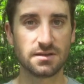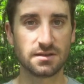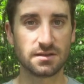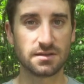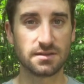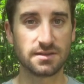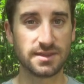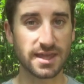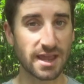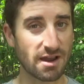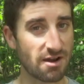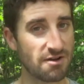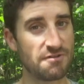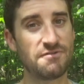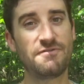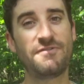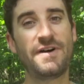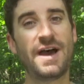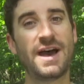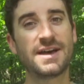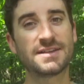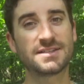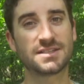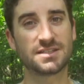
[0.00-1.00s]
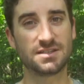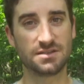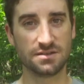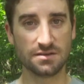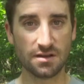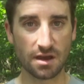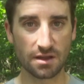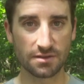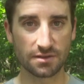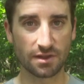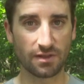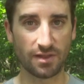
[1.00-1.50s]
they are fast
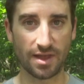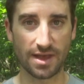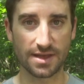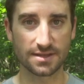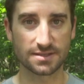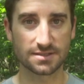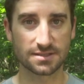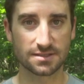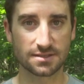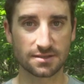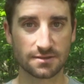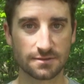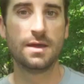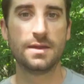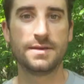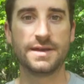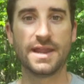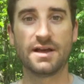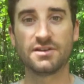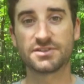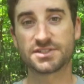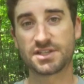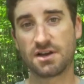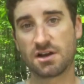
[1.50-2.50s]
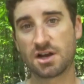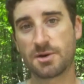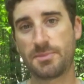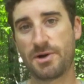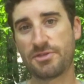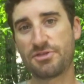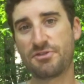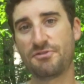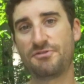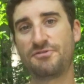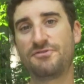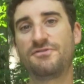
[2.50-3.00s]
nonetheless. Now let's talk
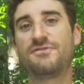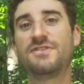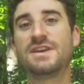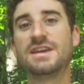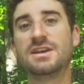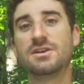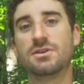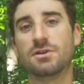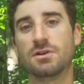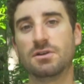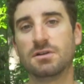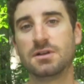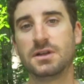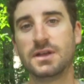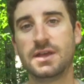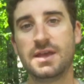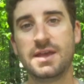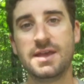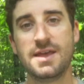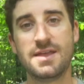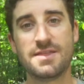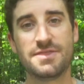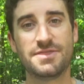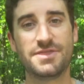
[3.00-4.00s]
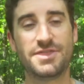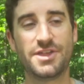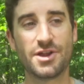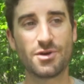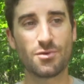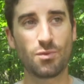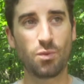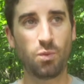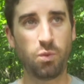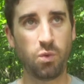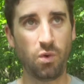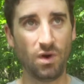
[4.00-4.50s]
about the feel. There
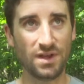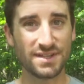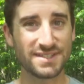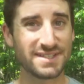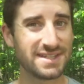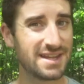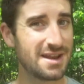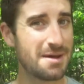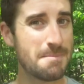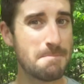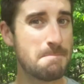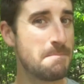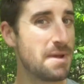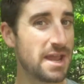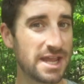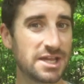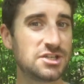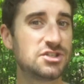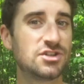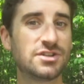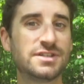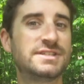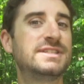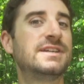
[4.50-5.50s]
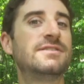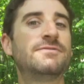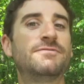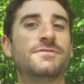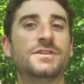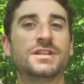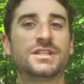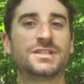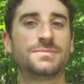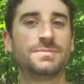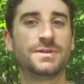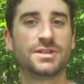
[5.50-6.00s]
wasn't a major
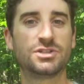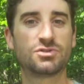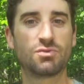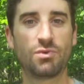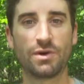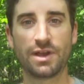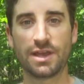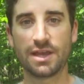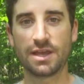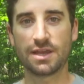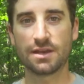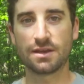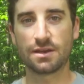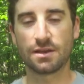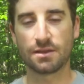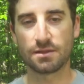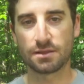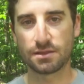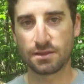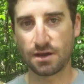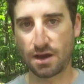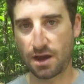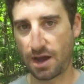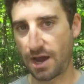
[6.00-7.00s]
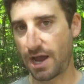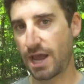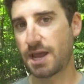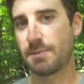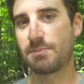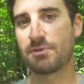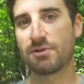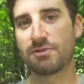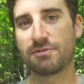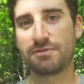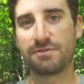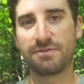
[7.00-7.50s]
difference between the
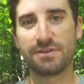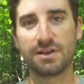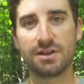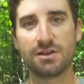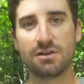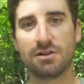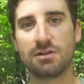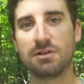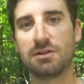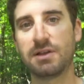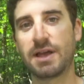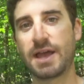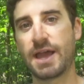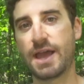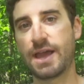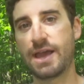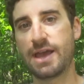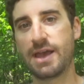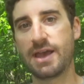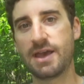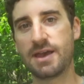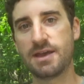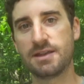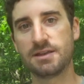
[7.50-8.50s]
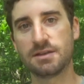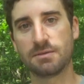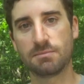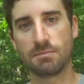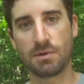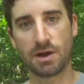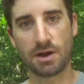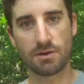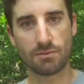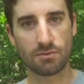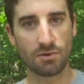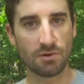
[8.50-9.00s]
hyper feel and
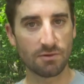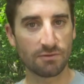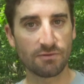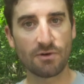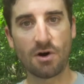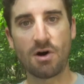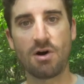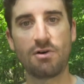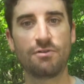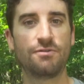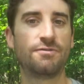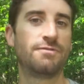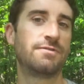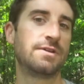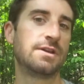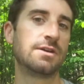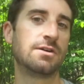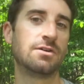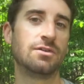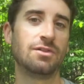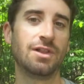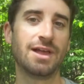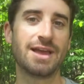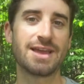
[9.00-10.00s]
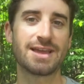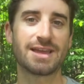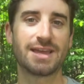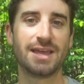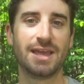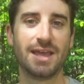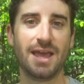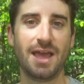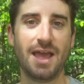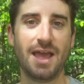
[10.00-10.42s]
my Roval feel. Like,